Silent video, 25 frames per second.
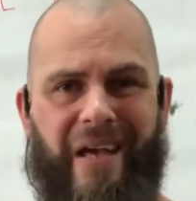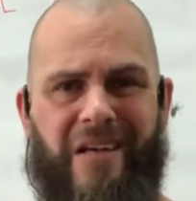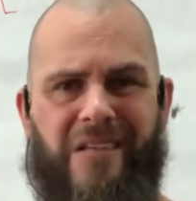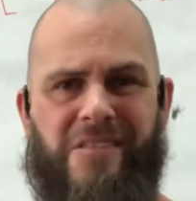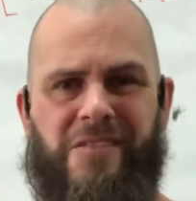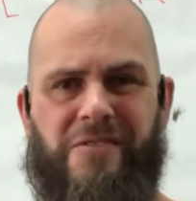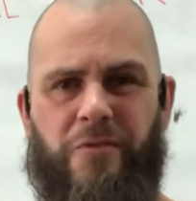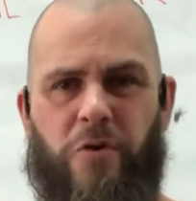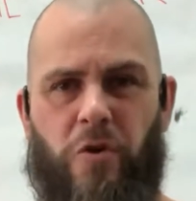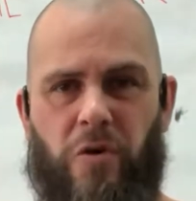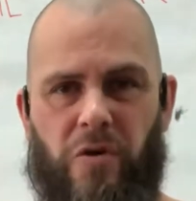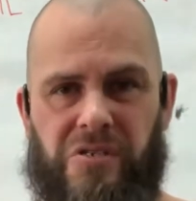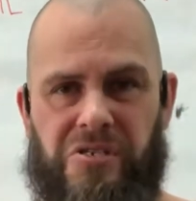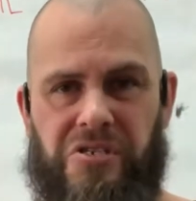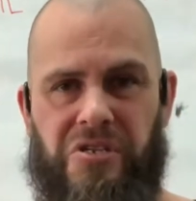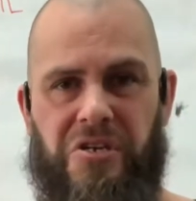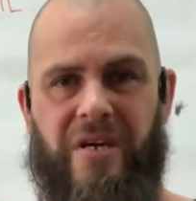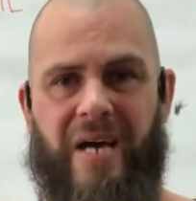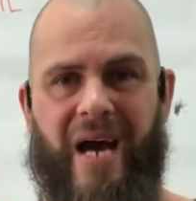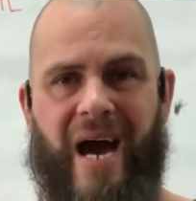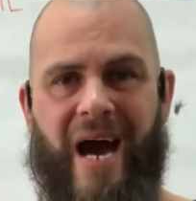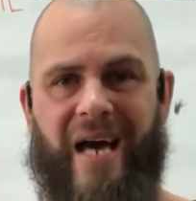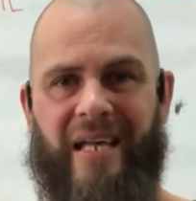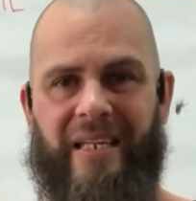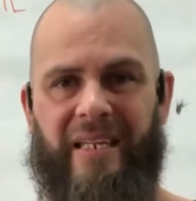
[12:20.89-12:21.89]
because of course you
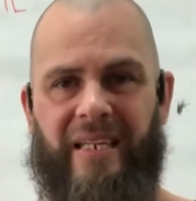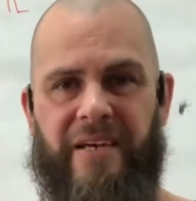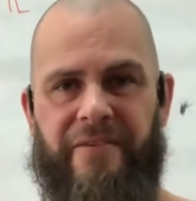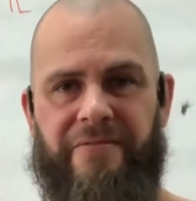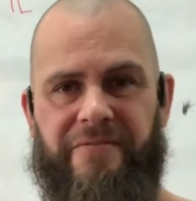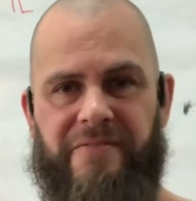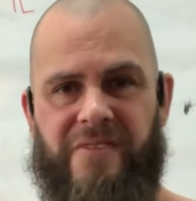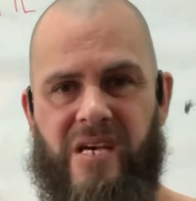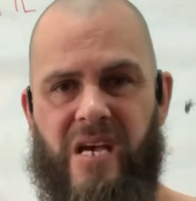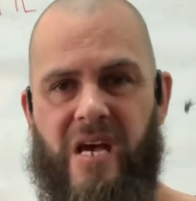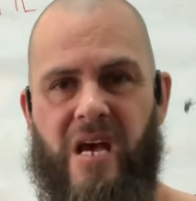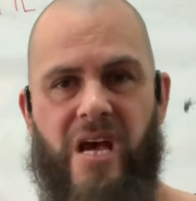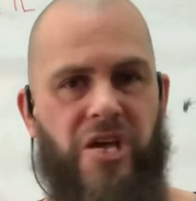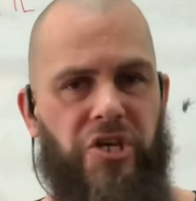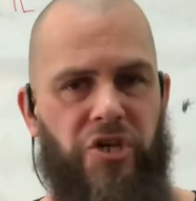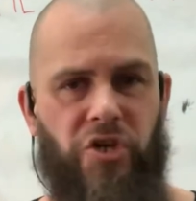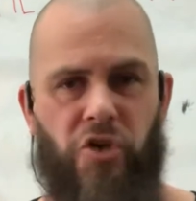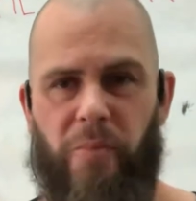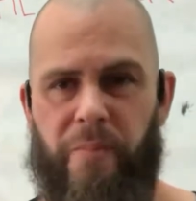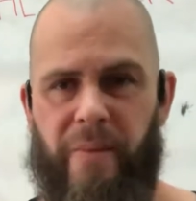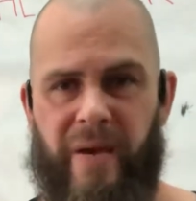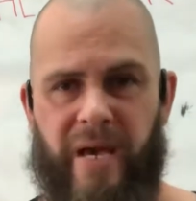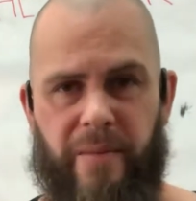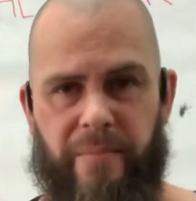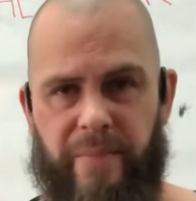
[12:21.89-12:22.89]
can't lift your
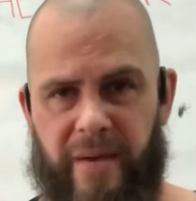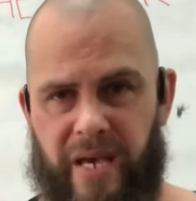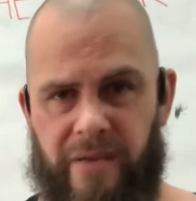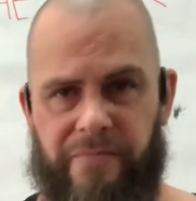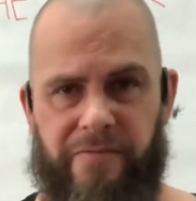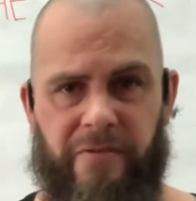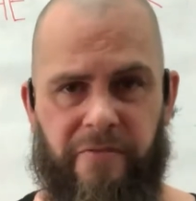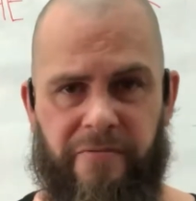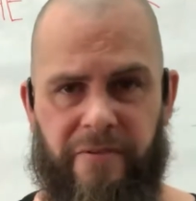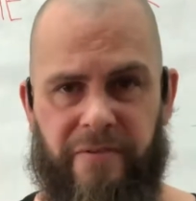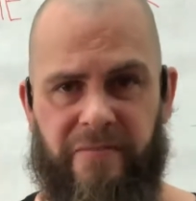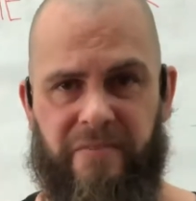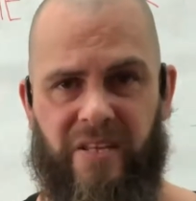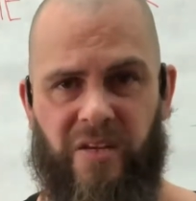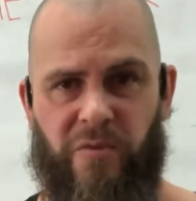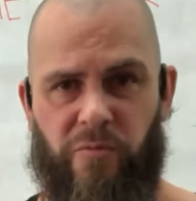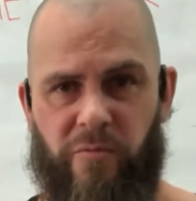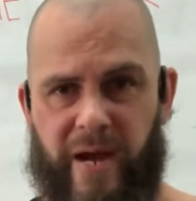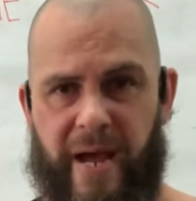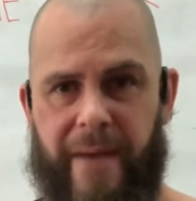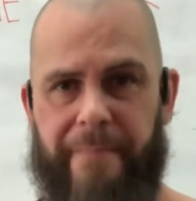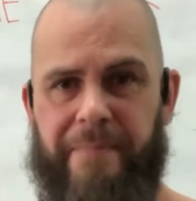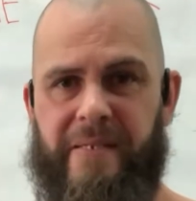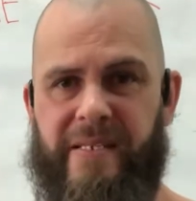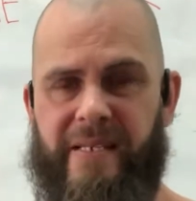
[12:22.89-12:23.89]
PB for 50
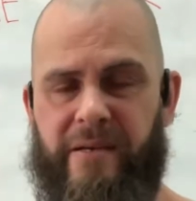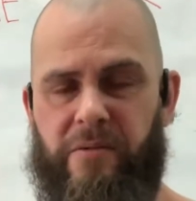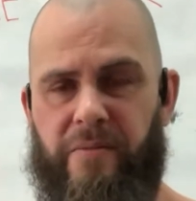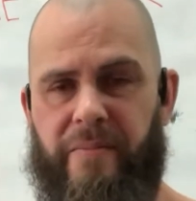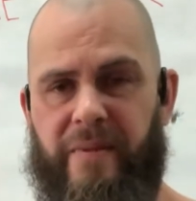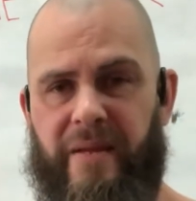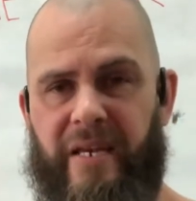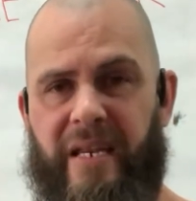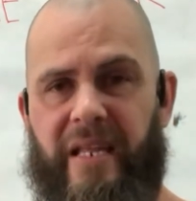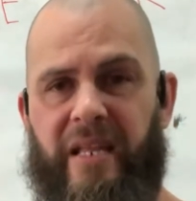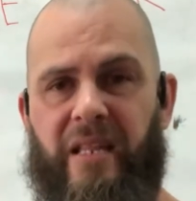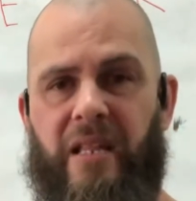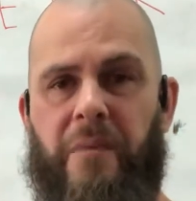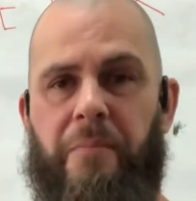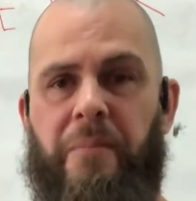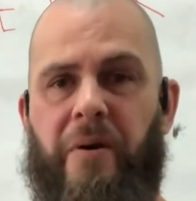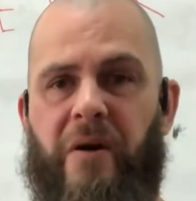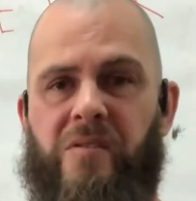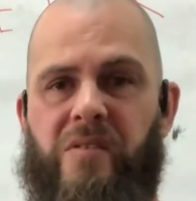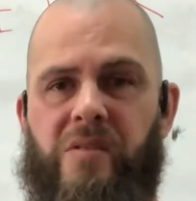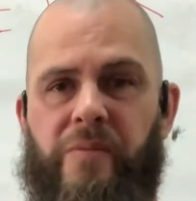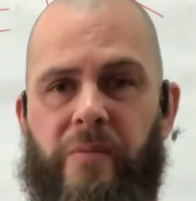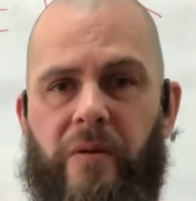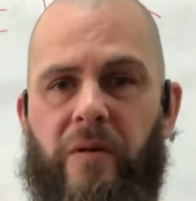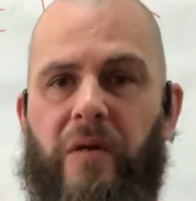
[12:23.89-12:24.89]
reps, that would be nearly
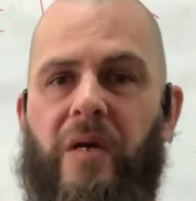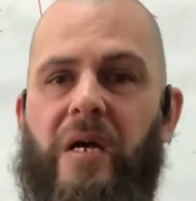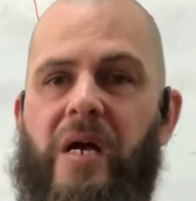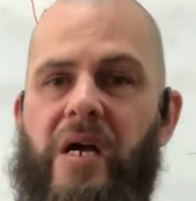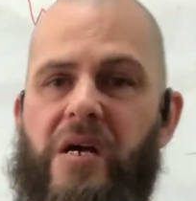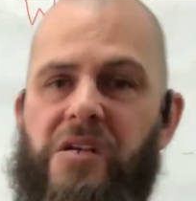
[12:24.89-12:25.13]
impossible.